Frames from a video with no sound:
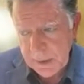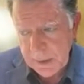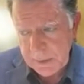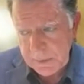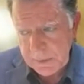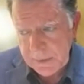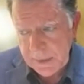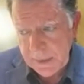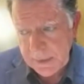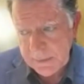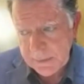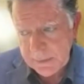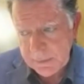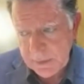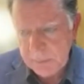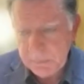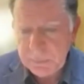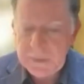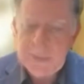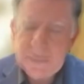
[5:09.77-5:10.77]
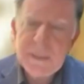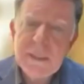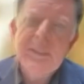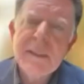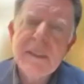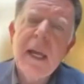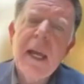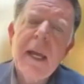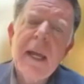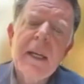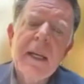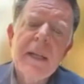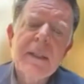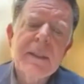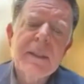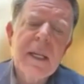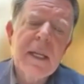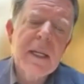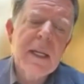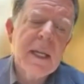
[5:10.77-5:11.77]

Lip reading: I mean, as a complete aside, Isaiah,